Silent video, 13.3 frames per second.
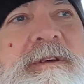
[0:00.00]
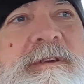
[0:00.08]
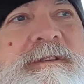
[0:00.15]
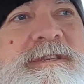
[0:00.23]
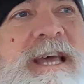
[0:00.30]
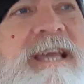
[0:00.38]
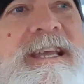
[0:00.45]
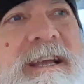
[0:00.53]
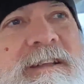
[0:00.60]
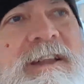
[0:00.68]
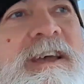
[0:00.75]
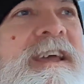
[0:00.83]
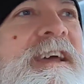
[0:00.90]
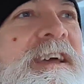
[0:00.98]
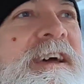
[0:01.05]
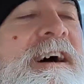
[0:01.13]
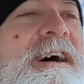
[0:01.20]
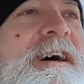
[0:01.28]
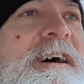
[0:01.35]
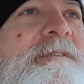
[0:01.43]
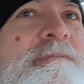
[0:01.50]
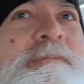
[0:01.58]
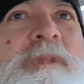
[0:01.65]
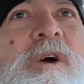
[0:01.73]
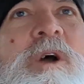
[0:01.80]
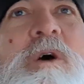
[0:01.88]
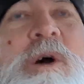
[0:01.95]
psychically,
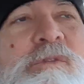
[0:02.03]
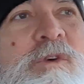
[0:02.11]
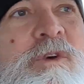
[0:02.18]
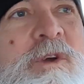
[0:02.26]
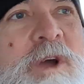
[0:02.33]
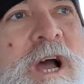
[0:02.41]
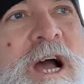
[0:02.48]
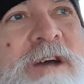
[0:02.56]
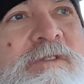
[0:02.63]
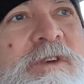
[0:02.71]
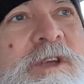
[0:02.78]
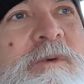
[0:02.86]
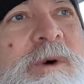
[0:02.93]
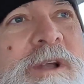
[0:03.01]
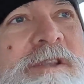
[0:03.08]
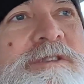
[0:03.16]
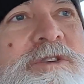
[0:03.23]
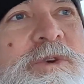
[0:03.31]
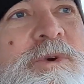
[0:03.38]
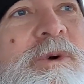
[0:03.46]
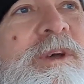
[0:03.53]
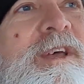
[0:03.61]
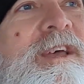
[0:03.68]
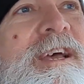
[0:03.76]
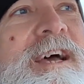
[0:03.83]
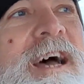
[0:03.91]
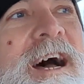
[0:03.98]
or however you want to,
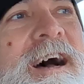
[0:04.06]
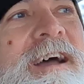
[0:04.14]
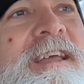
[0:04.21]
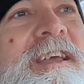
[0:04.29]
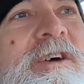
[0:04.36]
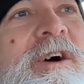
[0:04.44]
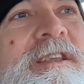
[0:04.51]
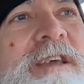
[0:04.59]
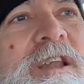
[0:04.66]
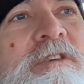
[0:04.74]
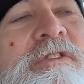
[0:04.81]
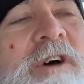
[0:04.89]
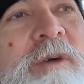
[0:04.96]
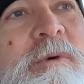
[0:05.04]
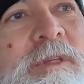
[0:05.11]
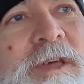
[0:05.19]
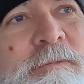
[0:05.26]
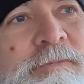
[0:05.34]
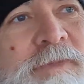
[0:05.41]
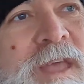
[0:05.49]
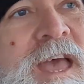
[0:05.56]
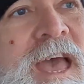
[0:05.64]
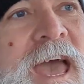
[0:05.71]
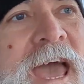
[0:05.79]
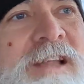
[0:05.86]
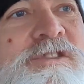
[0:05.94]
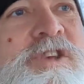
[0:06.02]
identify with it.
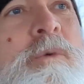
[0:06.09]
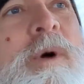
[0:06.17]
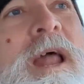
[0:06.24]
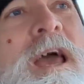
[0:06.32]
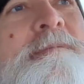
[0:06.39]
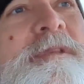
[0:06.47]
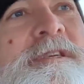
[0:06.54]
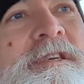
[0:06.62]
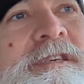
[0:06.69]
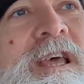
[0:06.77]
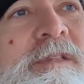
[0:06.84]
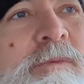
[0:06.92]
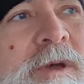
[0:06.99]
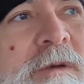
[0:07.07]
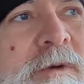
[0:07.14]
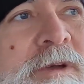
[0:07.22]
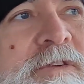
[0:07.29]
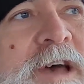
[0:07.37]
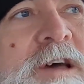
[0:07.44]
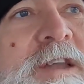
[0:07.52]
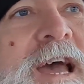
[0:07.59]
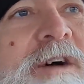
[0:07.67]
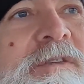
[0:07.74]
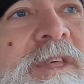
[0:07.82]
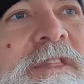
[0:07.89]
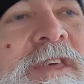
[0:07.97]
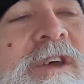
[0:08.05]
And so what happens is that we found out
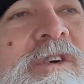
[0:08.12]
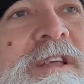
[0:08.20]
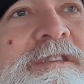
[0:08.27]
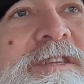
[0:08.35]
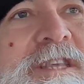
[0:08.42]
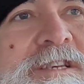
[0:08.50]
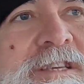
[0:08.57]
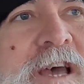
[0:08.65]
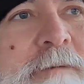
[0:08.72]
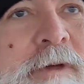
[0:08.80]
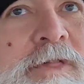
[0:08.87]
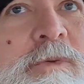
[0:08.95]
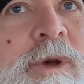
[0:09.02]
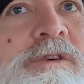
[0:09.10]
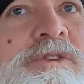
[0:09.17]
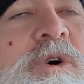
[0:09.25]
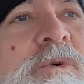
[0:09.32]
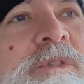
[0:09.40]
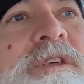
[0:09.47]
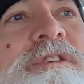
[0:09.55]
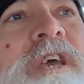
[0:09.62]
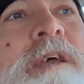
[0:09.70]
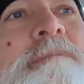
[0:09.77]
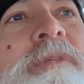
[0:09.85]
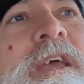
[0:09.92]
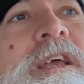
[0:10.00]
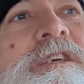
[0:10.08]
that there is this type of threshold. The same
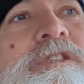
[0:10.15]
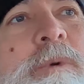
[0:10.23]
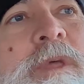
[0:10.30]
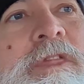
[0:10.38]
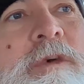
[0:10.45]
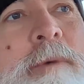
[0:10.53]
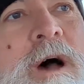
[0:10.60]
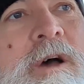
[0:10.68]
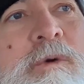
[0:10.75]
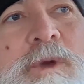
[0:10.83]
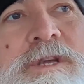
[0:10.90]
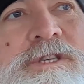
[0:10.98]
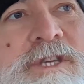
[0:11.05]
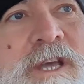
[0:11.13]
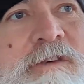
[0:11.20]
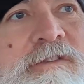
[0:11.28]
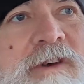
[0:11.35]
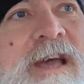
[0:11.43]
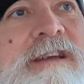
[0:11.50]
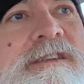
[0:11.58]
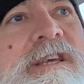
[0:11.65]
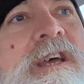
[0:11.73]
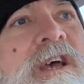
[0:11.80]
thing is with the Maharishi effect,